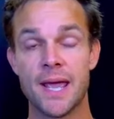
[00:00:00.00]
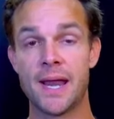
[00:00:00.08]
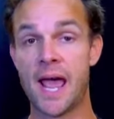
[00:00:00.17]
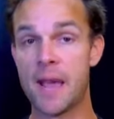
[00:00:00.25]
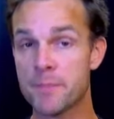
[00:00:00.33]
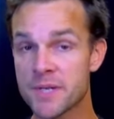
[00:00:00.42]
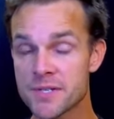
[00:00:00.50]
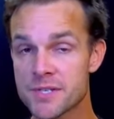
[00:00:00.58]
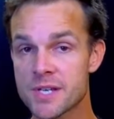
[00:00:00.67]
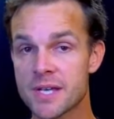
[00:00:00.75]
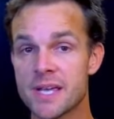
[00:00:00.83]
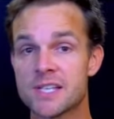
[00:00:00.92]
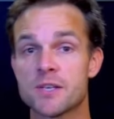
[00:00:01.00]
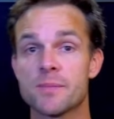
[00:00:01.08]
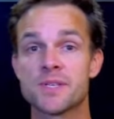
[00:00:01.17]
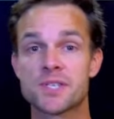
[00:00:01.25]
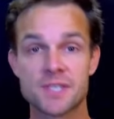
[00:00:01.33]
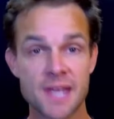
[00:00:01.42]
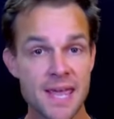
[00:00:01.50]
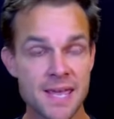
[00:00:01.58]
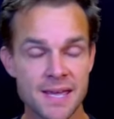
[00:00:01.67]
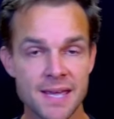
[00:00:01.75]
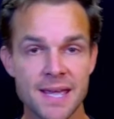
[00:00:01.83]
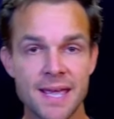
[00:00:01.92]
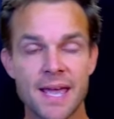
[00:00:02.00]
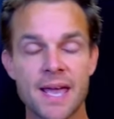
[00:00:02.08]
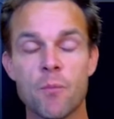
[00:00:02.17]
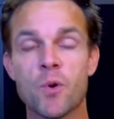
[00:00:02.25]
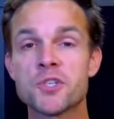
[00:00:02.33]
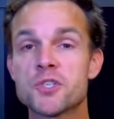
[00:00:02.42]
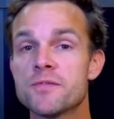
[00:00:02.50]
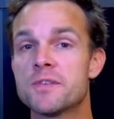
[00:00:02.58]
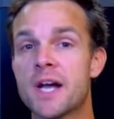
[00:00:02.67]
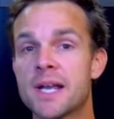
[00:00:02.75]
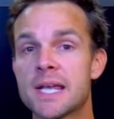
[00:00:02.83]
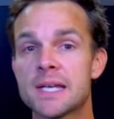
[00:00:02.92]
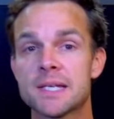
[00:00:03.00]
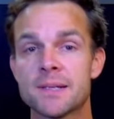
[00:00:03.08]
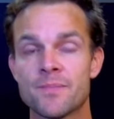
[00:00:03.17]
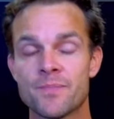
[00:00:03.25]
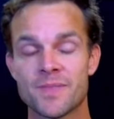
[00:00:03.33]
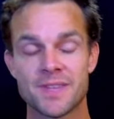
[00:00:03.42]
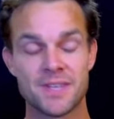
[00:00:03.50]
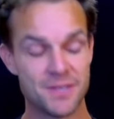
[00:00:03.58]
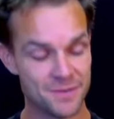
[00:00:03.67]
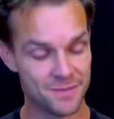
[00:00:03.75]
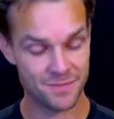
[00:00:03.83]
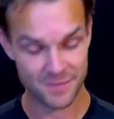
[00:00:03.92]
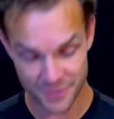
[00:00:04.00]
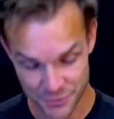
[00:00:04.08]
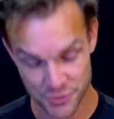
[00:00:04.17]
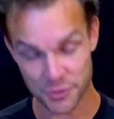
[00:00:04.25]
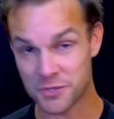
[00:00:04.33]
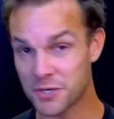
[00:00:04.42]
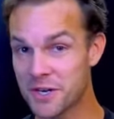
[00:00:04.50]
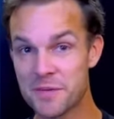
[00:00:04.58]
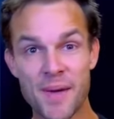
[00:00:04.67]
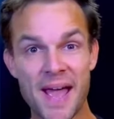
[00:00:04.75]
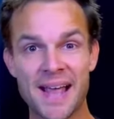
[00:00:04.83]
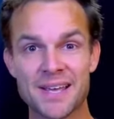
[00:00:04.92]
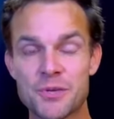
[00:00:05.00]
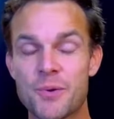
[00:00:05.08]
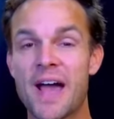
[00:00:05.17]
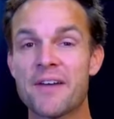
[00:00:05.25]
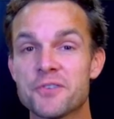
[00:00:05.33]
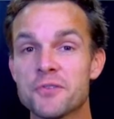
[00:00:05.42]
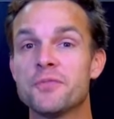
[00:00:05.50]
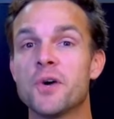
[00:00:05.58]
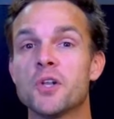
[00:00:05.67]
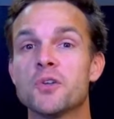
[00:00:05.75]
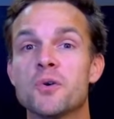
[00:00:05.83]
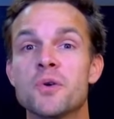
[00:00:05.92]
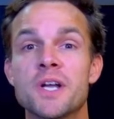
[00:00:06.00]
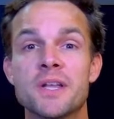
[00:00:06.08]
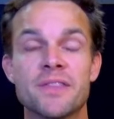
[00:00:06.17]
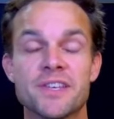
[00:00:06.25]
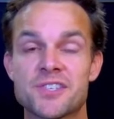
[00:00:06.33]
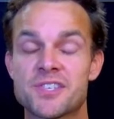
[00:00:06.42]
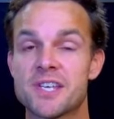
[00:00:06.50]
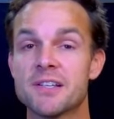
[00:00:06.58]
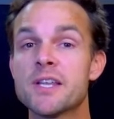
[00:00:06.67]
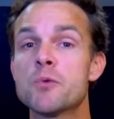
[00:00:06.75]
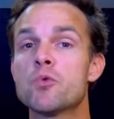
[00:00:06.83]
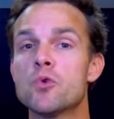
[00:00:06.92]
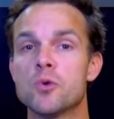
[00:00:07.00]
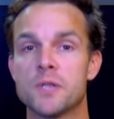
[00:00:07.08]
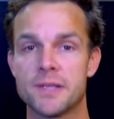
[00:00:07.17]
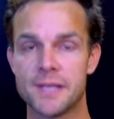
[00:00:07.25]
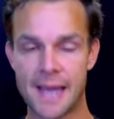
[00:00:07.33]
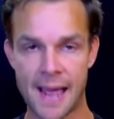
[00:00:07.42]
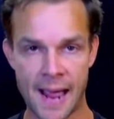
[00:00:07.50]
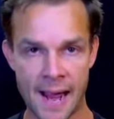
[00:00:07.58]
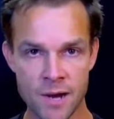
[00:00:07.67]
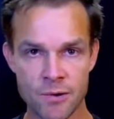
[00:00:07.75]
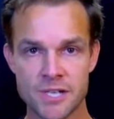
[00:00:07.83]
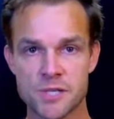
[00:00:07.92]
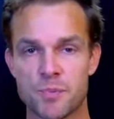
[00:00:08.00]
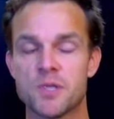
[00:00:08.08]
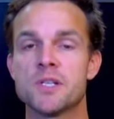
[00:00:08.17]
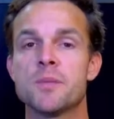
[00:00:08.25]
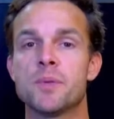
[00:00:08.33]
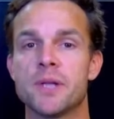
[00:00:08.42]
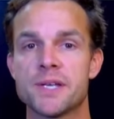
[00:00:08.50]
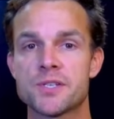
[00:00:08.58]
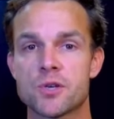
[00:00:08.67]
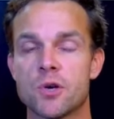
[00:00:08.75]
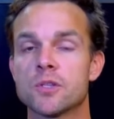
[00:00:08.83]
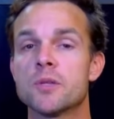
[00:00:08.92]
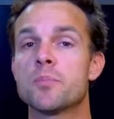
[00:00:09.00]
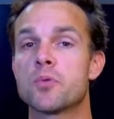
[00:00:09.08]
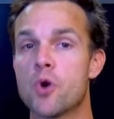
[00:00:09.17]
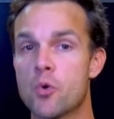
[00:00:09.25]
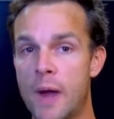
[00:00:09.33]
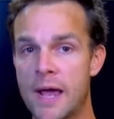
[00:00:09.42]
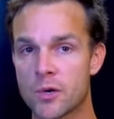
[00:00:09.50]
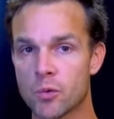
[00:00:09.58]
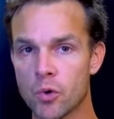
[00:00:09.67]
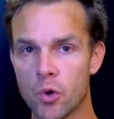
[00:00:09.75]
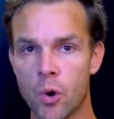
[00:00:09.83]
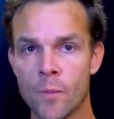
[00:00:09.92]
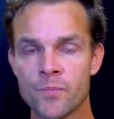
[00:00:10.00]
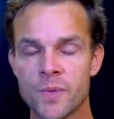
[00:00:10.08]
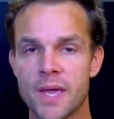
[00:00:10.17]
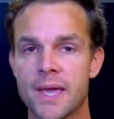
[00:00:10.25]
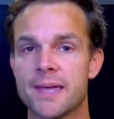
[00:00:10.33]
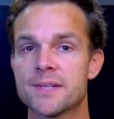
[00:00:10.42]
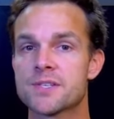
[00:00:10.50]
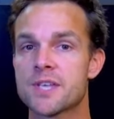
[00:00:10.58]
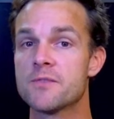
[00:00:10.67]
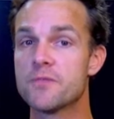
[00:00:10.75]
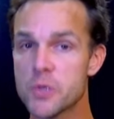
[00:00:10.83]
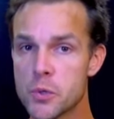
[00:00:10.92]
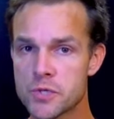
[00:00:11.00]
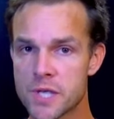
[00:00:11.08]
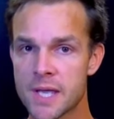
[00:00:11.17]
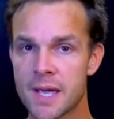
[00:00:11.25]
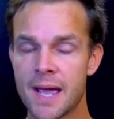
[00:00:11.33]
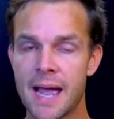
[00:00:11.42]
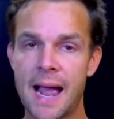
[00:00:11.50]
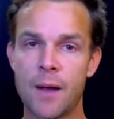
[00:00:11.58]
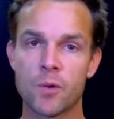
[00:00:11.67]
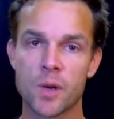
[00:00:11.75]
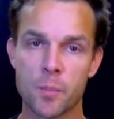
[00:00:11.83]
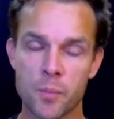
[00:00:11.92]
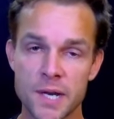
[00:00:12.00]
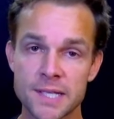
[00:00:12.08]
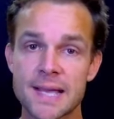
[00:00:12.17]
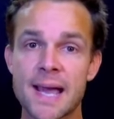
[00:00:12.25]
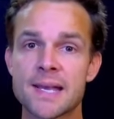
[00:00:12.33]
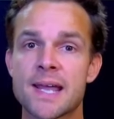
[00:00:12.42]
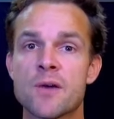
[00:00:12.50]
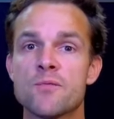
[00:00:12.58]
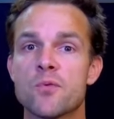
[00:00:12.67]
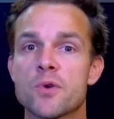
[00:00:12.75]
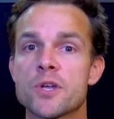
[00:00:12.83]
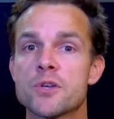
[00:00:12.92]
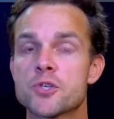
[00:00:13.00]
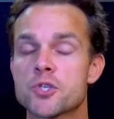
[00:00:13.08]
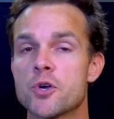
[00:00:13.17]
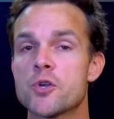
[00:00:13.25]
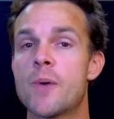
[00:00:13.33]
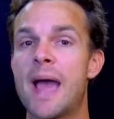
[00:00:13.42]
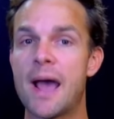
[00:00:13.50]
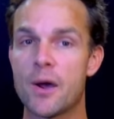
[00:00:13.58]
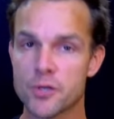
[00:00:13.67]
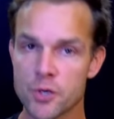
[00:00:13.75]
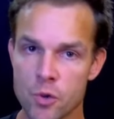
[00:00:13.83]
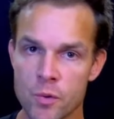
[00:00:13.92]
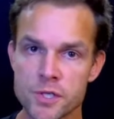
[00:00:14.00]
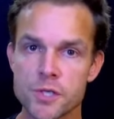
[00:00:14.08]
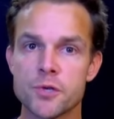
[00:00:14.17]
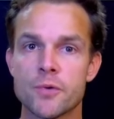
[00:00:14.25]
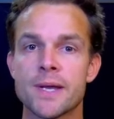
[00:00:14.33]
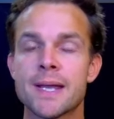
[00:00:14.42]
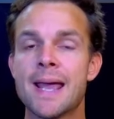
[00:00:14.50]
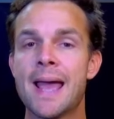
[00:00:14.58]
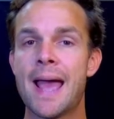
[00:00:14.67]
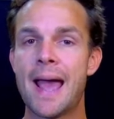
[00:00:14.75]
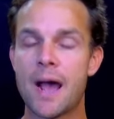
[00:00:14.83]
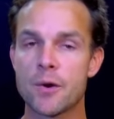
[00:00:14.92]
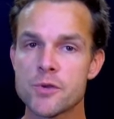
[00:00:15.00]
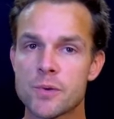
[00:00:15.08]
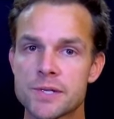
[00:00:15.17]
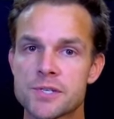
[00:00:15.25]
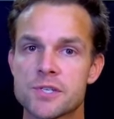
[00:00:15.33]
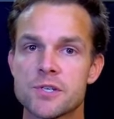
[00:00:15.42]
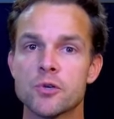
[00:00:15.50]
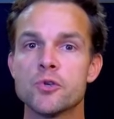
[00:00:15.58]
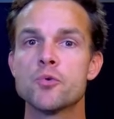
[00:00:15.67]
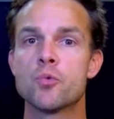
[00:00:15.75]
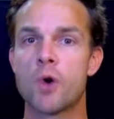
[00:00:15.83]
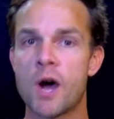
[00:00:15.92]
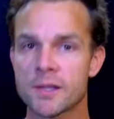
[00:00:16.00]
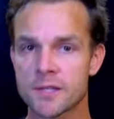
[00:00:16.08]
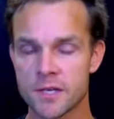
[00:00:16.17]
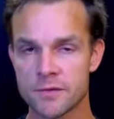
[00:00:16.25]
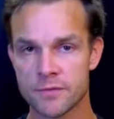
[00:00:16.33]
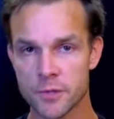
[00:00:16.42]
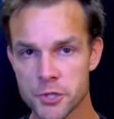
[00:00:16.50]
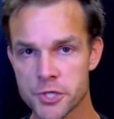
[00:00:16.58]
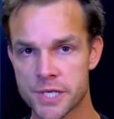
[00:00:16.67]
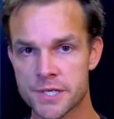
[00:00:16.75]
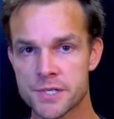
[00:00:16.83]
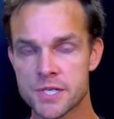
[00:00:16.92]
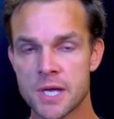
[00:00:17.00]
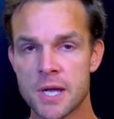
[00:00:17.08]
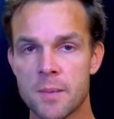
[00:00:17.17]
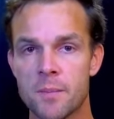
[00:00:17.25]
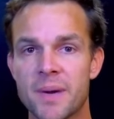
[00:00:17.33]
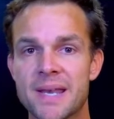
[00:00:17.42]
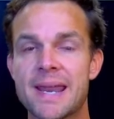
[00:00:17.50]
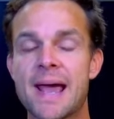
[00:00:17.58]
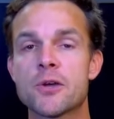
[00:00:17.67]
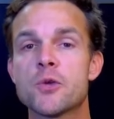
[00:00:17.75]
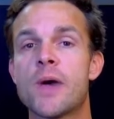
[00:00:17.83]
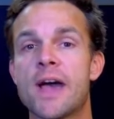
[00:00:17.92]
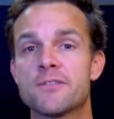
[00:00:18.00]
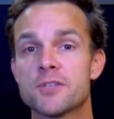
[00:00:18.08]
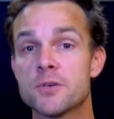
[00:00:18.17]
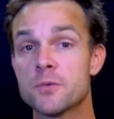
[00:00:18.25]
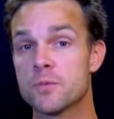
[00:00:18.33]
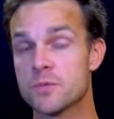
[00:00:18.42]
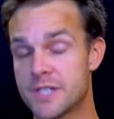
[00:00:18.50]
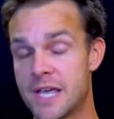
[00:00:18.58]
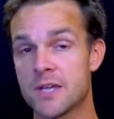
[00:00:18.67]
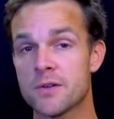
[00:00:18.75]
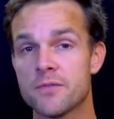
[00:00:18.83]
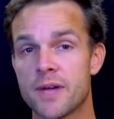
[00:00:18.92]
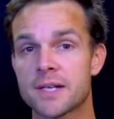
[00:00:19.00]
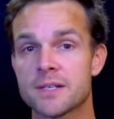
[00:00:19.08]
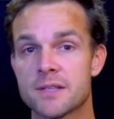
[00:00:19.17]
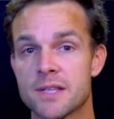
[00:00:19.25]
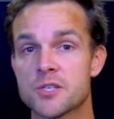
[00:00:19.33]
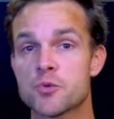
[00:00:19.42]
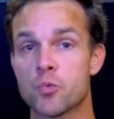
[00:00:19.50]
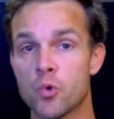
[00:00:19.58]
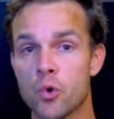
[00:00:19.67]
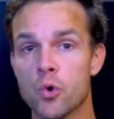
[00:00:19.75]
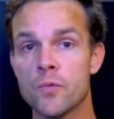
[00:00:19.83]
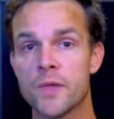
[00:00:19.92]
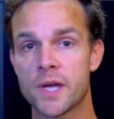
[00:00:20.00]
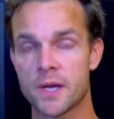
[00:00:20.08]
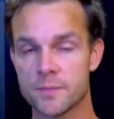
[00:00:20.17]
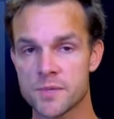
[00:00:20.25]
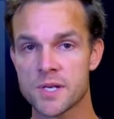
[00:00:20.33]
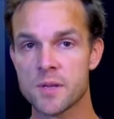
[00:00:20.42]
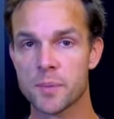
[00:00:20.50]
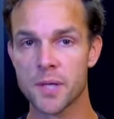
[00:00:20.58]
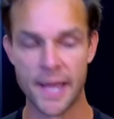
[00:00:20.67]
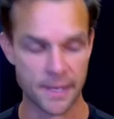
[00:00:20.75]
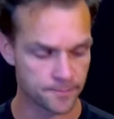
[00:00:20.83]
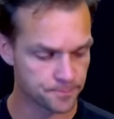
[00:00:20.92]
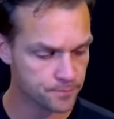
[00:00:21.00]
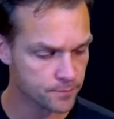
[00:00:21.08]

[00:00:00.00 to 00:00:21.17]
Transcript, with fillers: It happens, it's a mistake, and once you've done it, you, there's no turning back. You have to follow this silly rule that the IRS put into place called the pro rata rule. It gets confusing. I want to break that down for you to show you how you're going to do it, how you can still do Roth conversions, but now you have to take in effect this rule that comes into play.